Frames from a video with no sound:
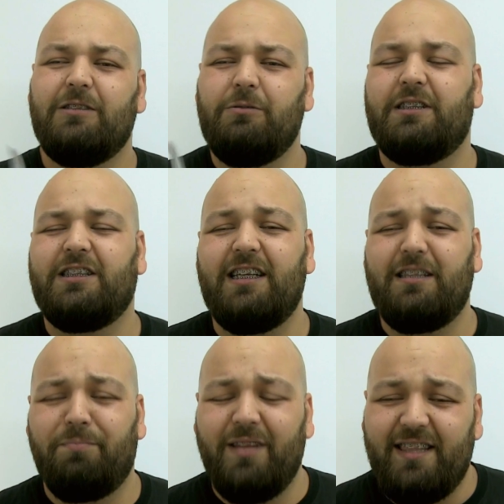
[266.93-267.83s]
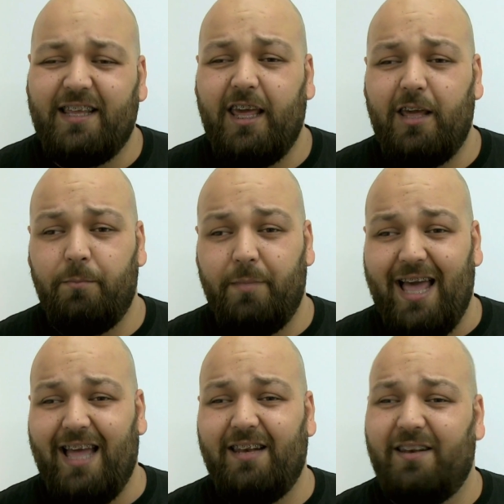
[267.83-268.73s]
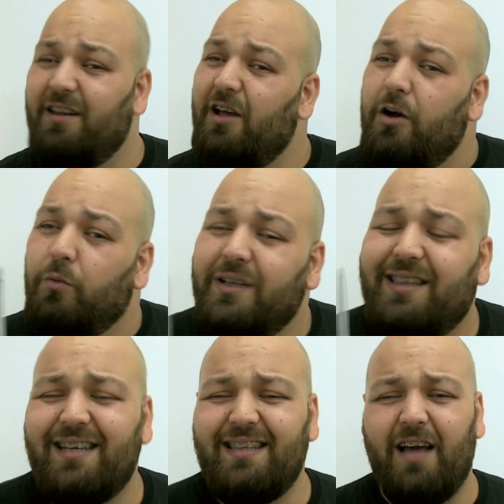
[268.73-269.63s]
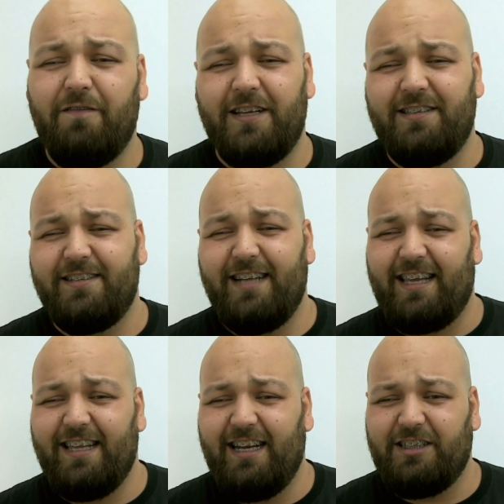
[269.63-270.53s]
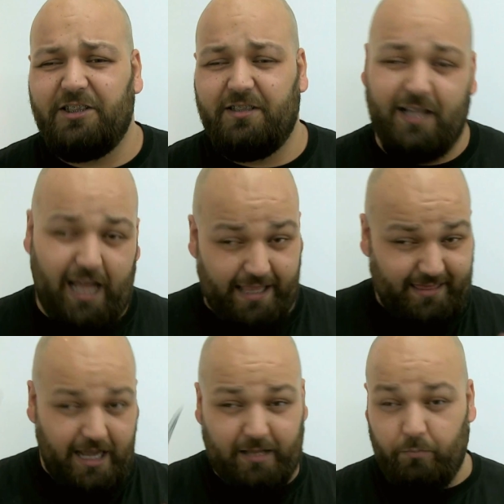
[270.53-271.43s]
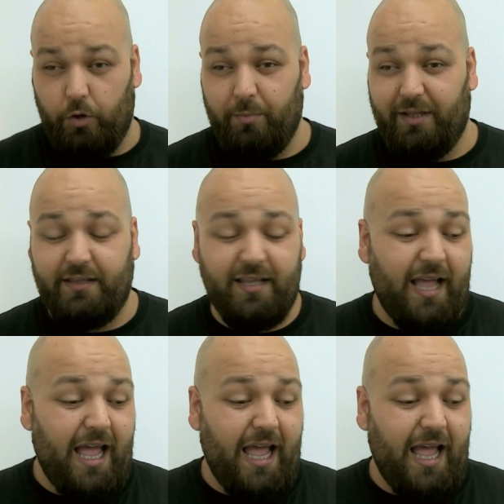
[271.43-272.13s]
We tried to play the game and we didn't have internet connection at that moment